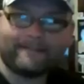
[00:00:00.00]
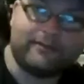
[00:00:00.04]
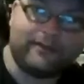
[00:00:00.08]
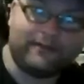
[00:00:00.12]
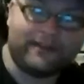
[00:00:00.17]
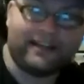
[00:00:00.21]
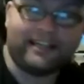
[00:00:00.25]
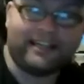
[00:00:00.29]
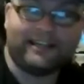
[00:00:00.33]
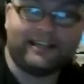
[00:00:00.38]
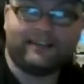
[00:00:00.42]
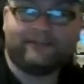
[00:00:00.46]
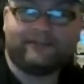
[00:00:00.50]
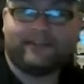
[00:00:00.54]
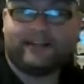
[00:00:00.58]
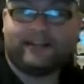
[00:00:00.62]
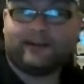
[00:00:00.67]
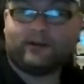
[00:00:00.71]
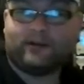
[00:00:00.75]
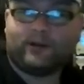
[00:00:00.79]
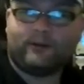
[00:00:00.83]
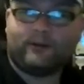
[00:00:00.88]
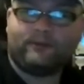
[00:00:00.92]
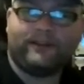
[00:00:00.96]
and then
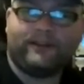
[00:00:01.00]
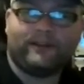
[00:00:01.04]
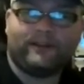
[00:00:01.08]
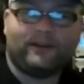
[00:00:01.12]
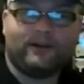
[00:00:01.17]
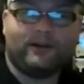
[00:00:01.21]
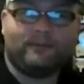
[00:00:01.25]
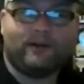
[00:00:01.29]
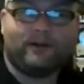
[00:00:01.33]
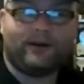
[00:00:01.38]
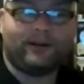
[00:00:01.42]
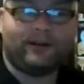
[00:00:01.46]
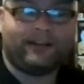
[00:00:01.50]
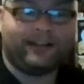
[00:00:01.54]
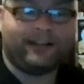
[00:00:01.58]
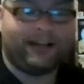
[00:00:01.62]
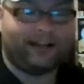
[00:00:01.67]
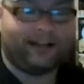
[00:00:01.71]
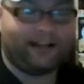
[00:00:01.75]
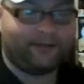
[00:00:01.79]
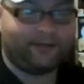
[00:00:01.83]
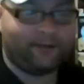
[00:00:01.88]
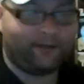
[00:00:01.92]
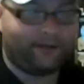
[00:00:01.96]
he'll hopefully come on, and
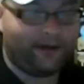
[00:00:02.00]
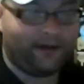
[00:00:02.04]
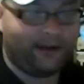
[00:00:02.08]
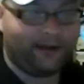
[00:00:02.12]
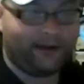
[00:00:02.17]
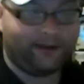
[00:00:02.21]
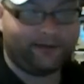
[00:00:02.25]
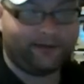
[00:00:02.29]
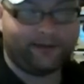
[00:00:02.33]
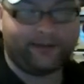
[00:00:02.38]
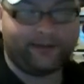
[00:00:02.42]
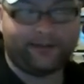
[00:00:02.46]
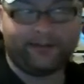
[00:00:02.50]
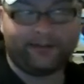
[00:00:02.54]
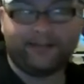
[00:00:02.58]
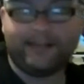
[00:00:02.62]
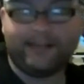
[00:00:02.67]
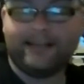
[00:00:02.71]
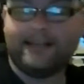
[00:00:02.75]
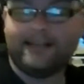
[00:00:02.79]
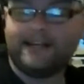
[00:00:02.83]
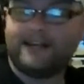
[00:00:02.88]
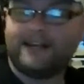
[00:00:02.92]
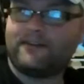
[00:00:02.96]
I'll have a
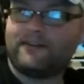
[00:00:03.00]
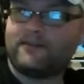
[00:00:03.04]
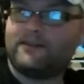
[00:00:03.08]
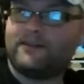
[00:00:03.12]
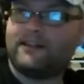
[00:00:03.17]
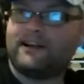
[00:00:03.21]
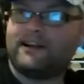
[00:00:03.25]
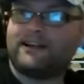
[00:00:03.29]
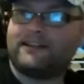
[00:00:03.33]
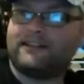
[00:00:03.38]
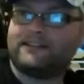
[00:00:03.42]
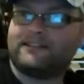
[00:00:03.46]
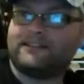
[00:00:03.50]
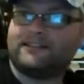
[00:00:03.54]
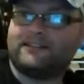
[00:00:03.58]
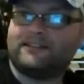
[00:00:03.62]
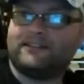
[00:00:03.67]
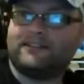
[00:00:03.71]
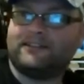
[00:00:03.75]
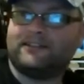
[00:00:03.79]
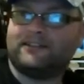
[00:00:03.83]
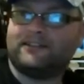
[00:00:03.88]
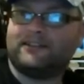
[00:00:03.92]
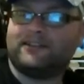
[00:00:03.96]
very nice
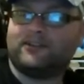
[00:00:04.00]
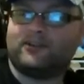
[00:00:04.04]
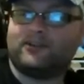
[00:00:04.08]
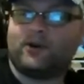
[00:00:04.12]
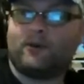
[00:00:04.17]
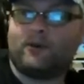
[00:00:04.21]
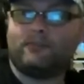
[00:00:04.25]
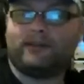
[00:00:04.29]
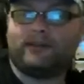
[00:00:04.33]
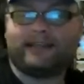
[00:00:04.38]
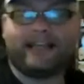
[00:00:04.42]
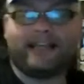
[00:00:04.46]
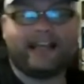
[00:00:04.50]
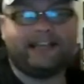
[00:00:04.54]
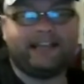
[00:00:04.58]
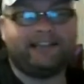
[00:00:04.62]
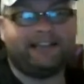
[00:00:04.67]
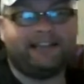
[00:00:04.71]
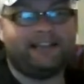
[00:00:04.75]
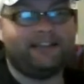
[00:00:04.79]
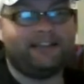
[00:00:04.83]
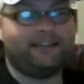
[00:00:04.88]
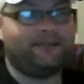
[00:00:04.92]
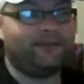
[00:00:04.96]
and
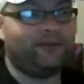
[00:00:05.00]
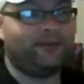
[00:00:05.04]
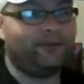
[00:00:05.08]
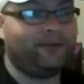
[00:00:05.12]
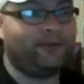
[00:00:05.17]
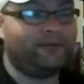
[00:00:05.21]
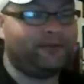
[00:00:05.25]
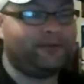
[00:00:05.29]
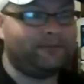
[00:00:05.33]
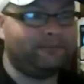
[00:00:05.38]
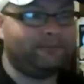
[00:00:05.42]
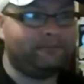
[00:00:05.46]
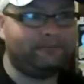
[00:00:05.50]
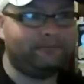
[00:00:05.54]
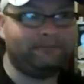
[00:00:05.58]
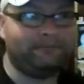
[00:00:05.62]
complicated interview with him.